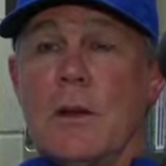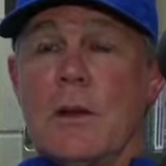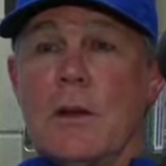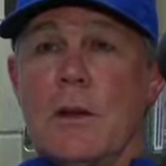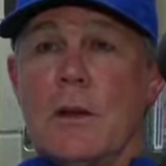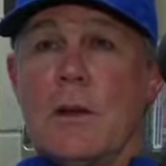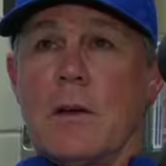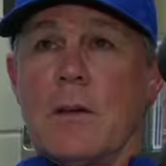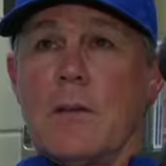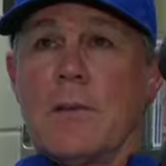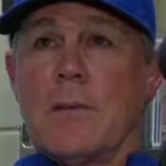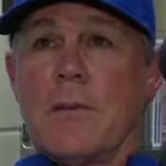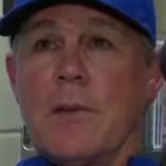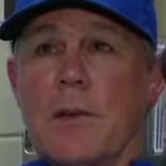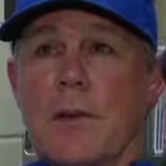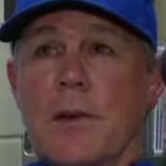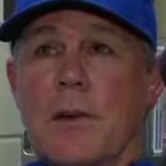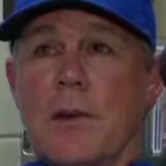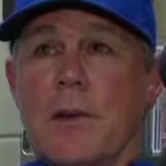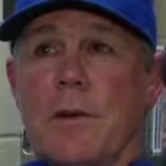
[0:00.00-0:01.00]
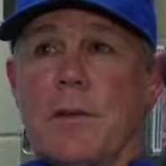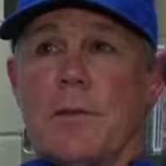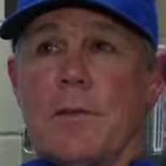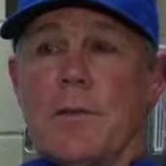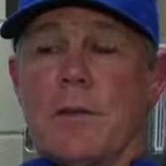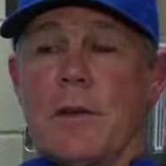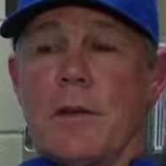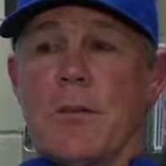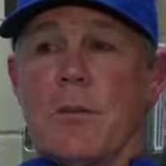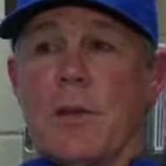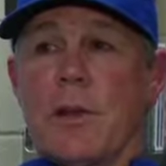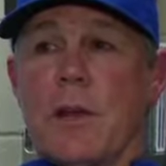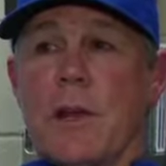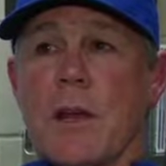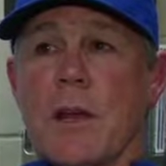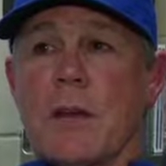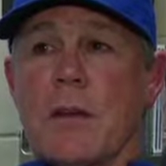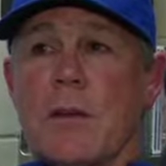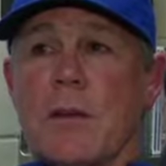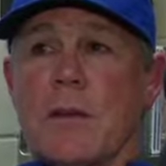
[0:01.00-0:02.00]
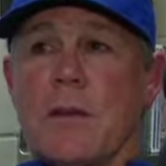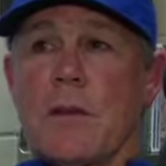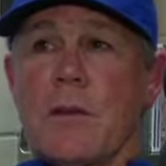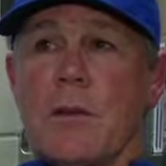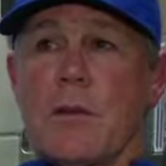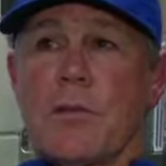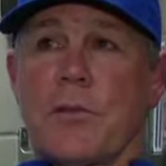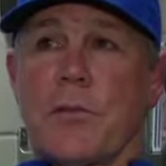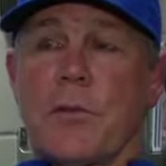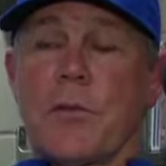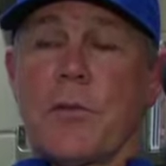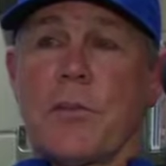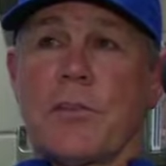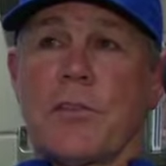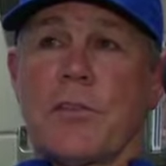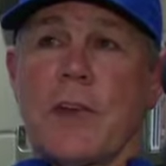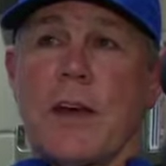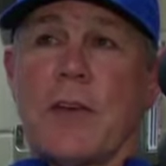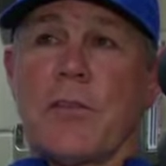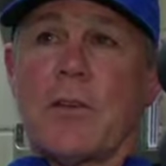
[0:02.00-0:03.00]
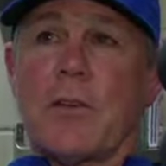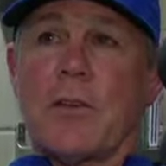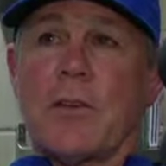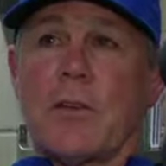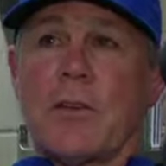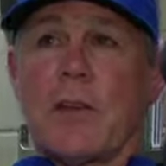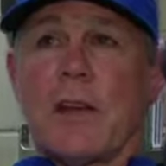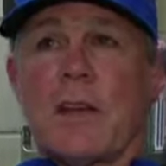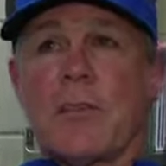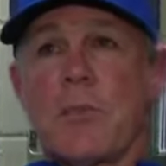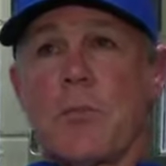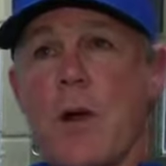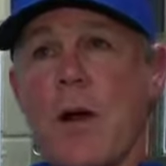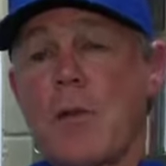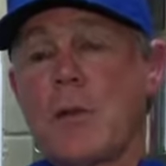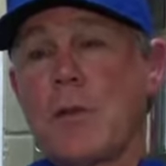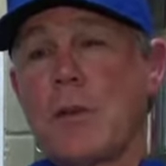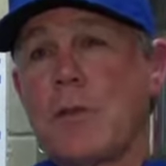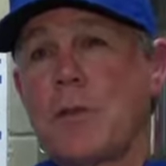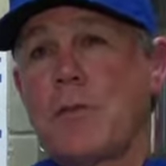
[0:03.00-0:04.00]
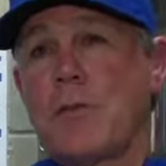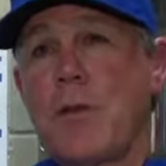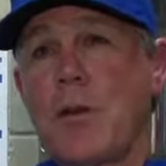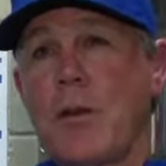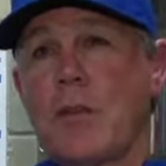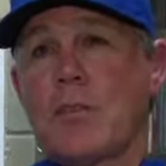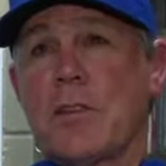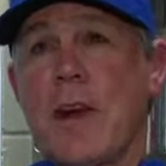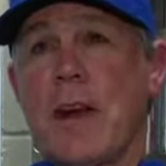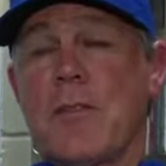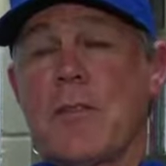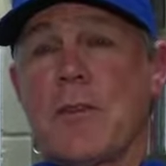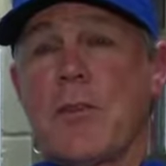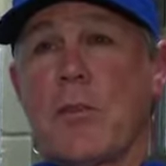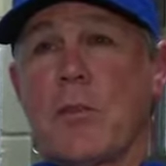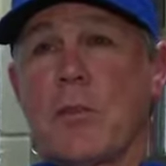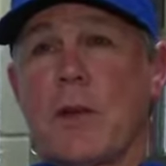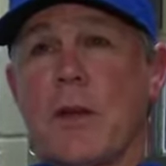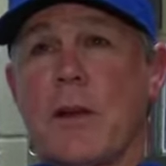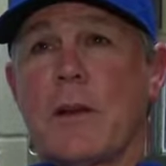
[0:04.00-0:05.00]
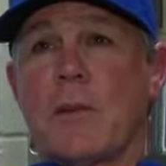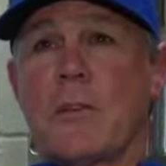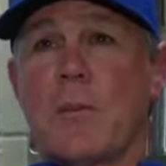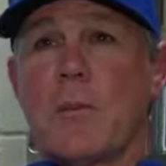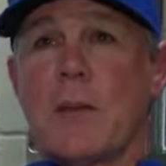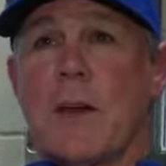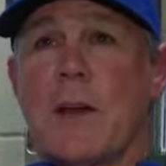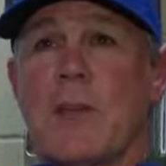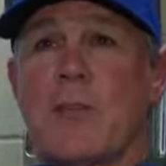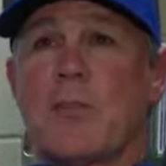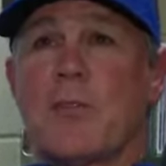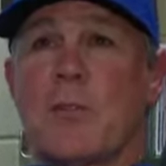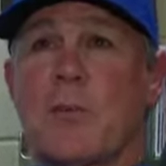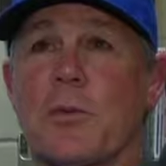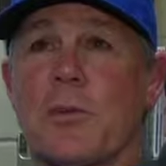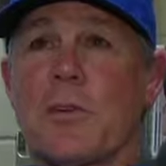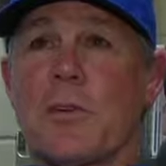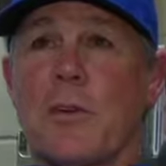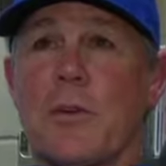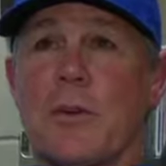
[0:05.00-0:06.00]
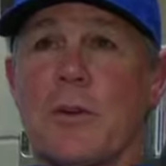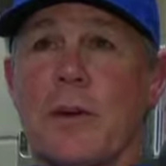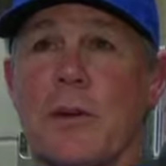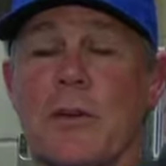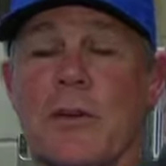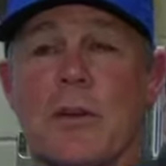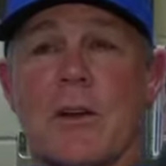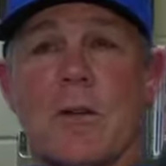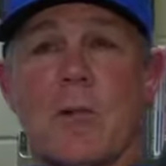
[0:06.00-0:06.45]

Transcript: Uh, you know, and then we got, you know, through the seventh, and that's probably as far as I've ever been as a manager with a no hitter.